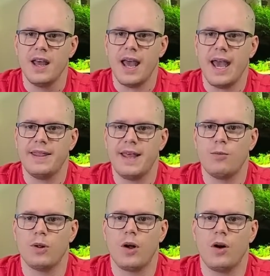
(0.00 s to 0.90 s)
and they
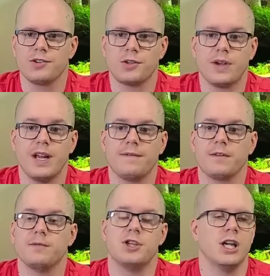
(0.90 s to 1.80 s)
will also get it
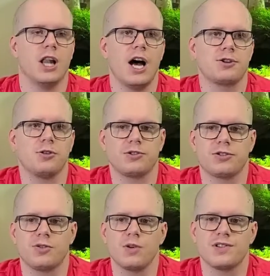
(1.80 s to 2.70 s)
from geological
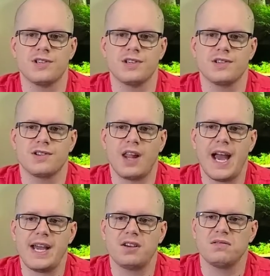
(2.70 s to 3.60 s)
sources
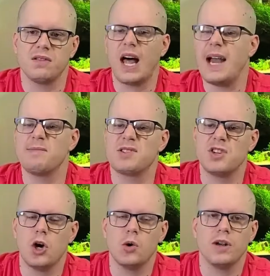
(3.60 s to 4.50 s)
like
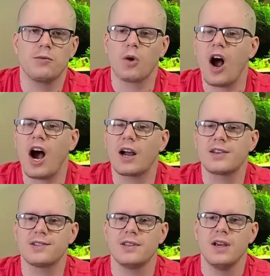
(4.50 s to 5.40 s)
limestone and
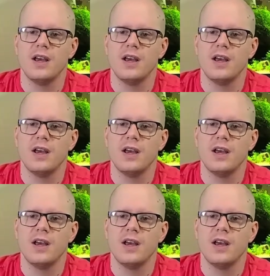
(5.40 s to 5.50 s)
rocks,